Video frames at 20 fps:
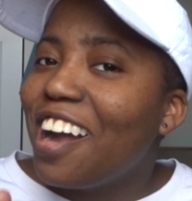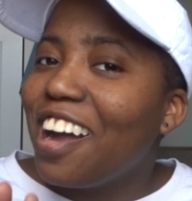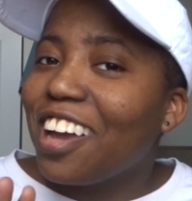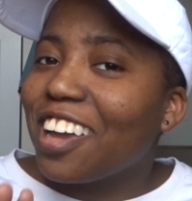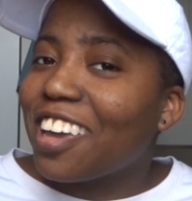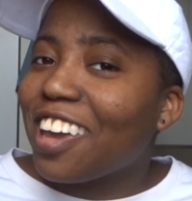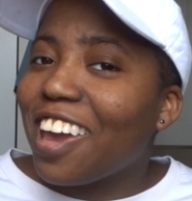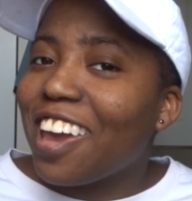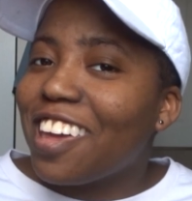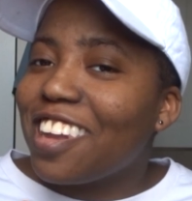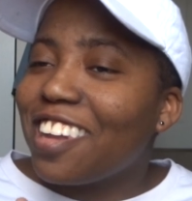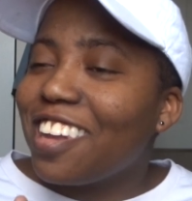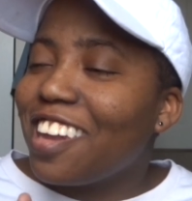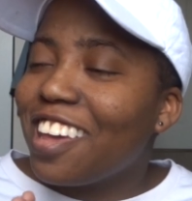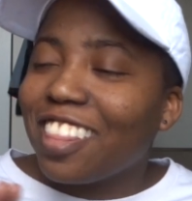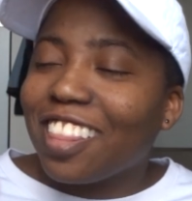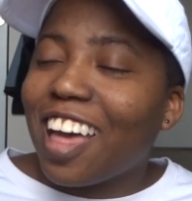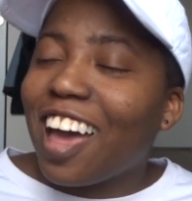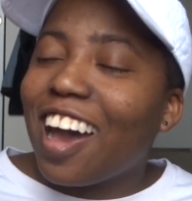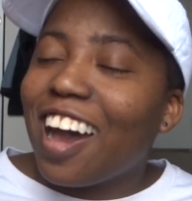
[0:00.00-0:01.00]

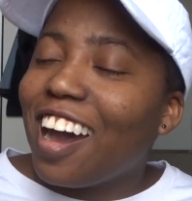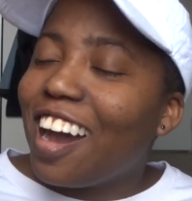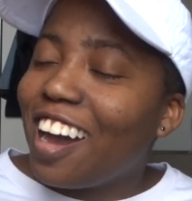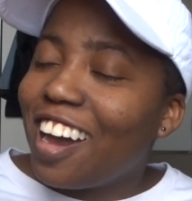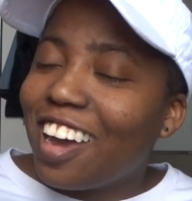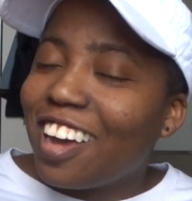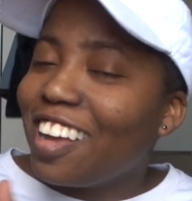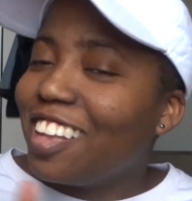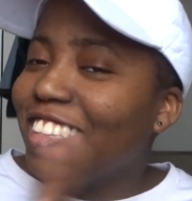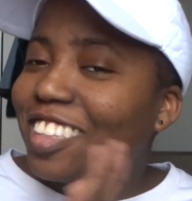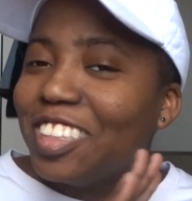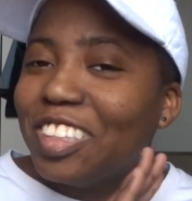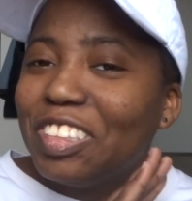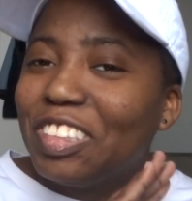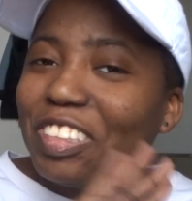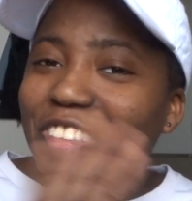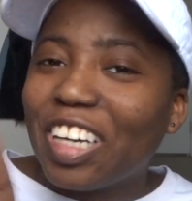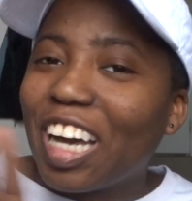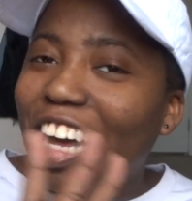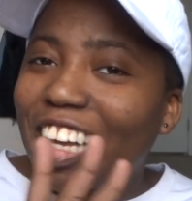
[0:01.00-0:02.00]
Again,
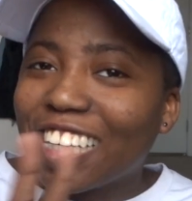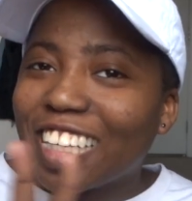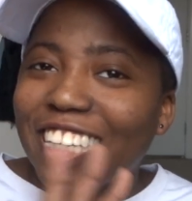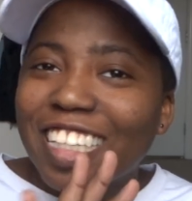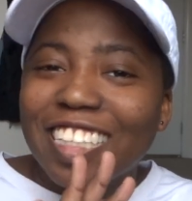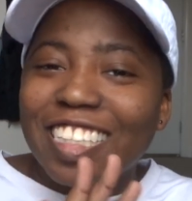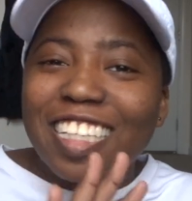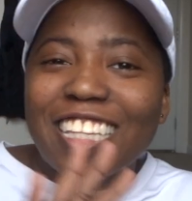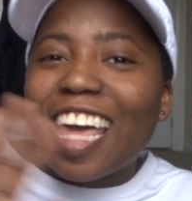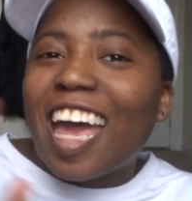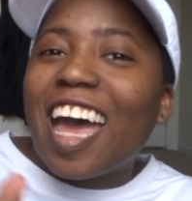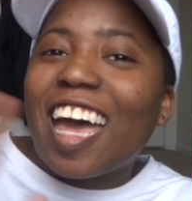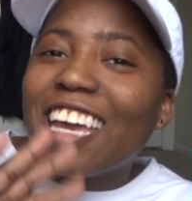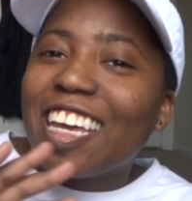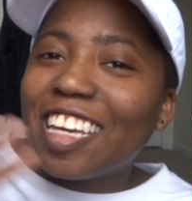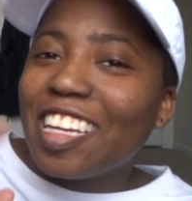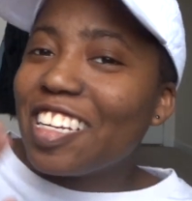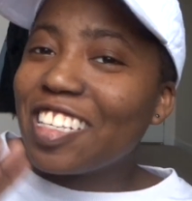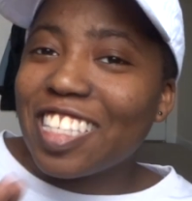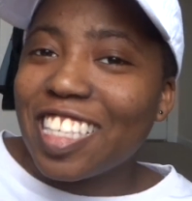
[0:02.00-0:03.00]
I'll get into
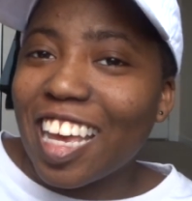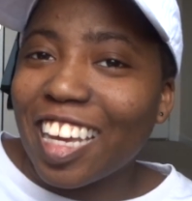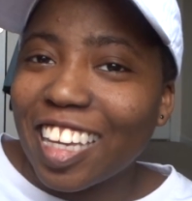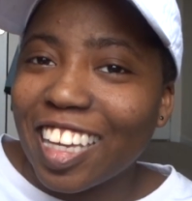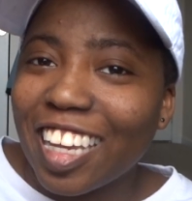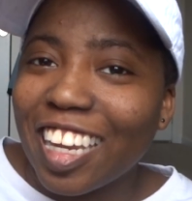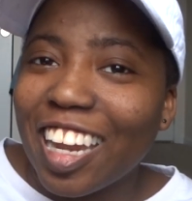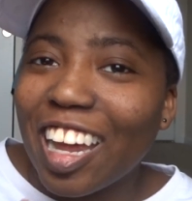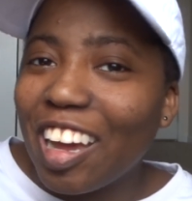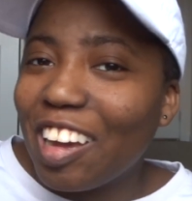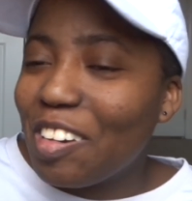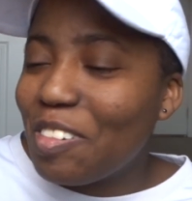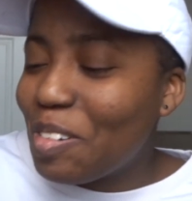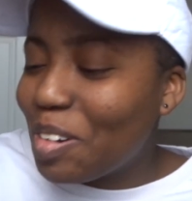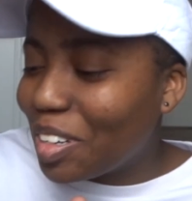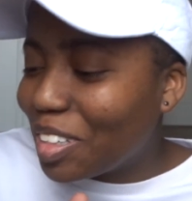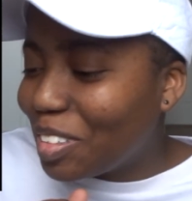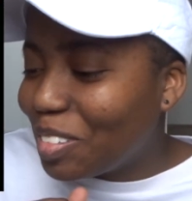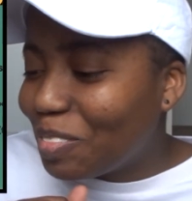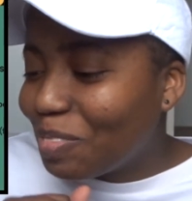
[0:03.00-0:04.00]
that in a second.
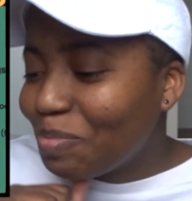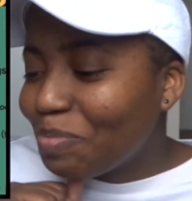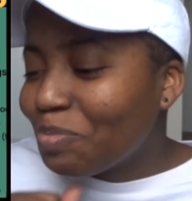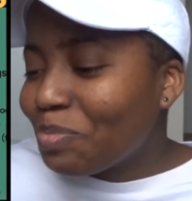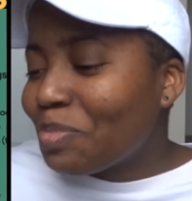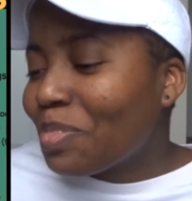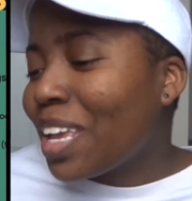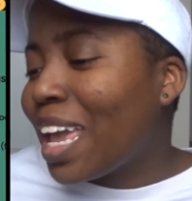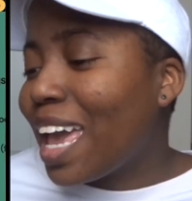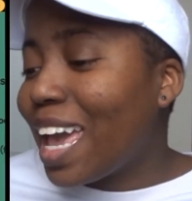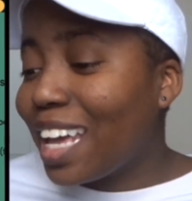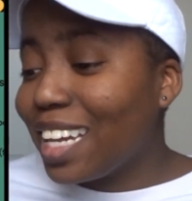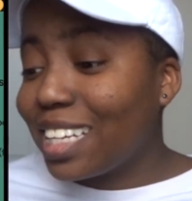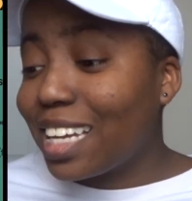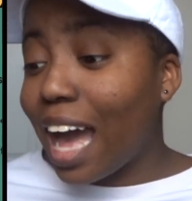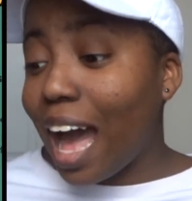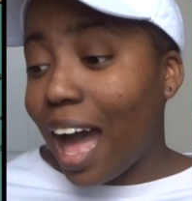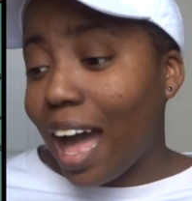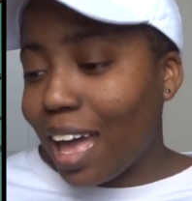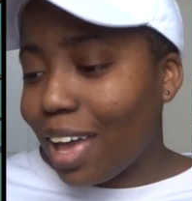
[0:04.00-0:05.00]
And
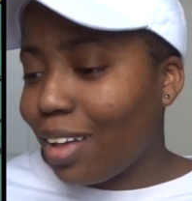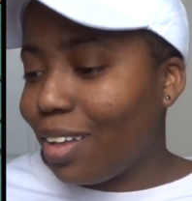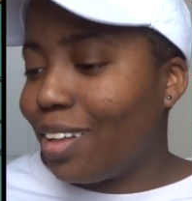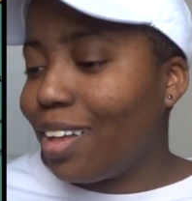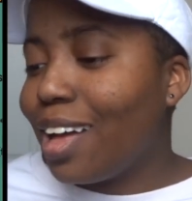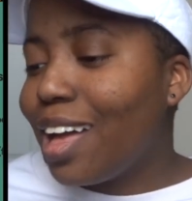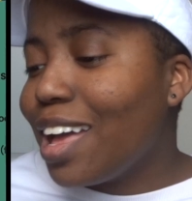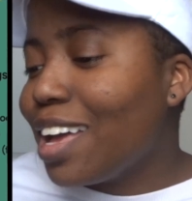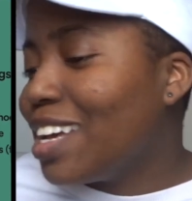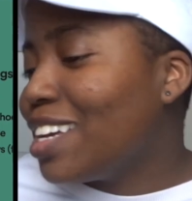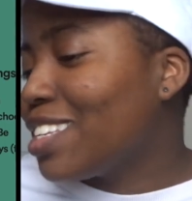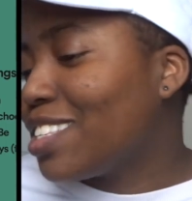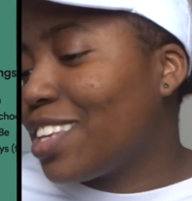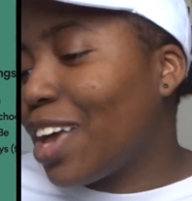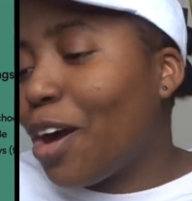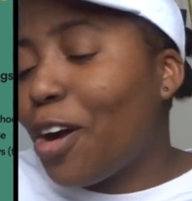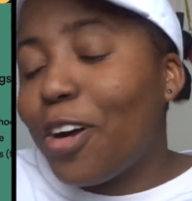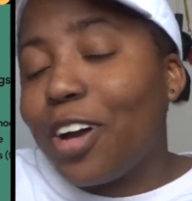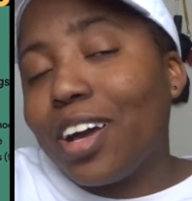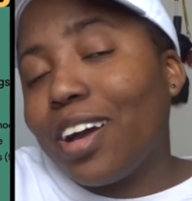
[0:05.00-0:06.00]
Kyle.
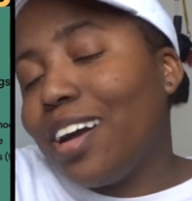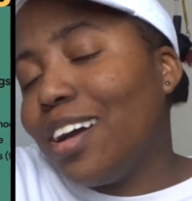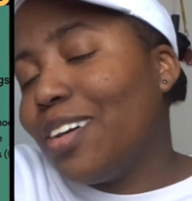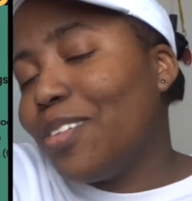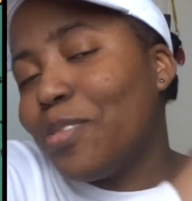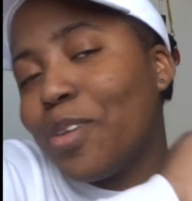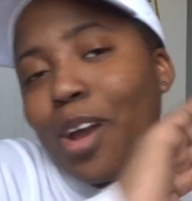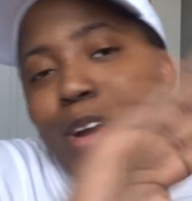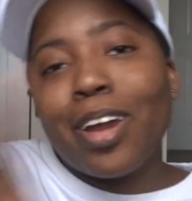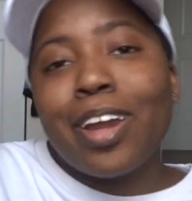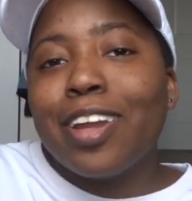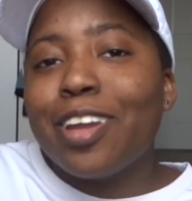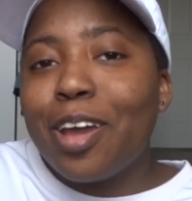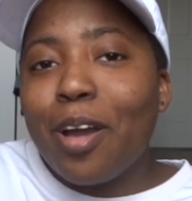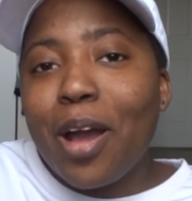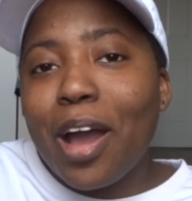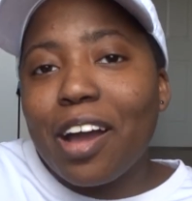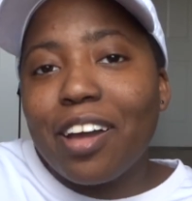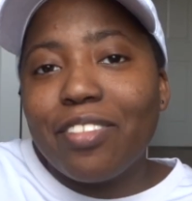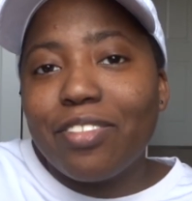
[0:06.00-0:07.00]
So, we already
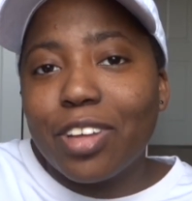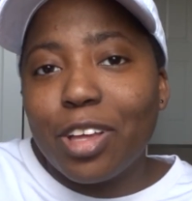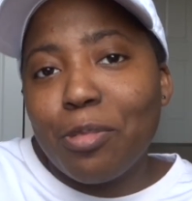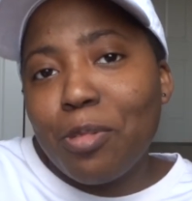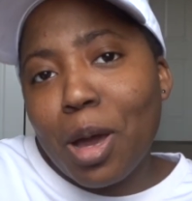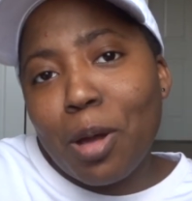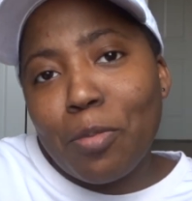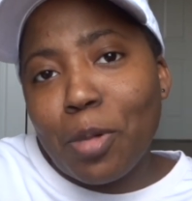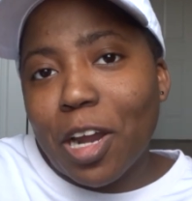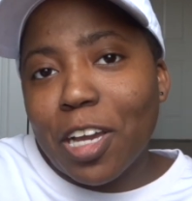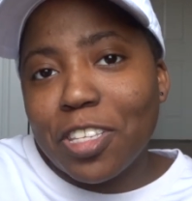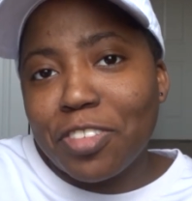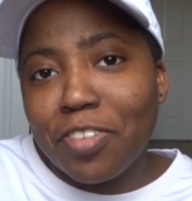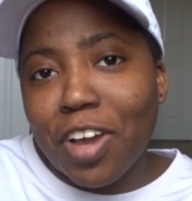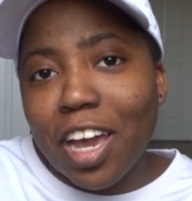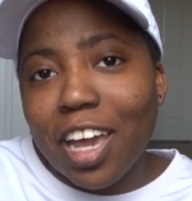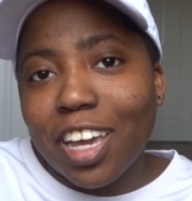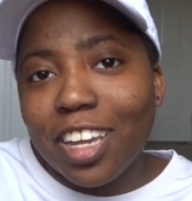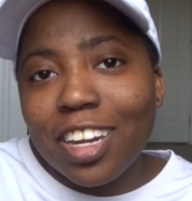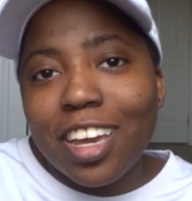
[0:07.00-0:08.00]
know how I feel about Bryce
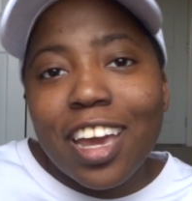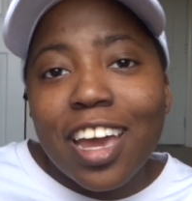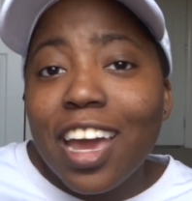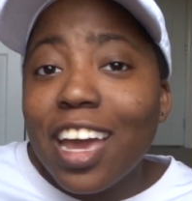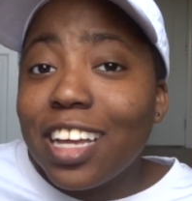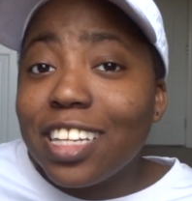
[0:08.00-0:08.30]
Vine.